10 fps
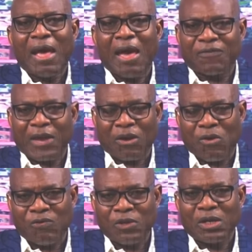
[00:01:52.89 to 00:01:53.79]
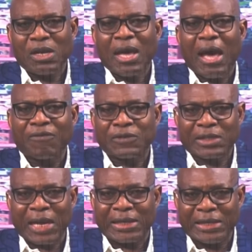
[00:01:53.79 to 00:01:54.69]
after COVID have
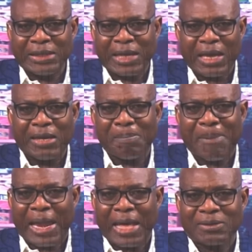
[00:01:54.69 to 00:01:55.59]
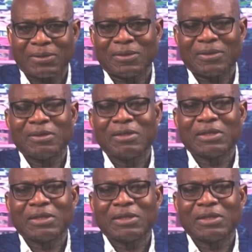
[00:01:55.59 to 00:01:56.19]
strategically balanced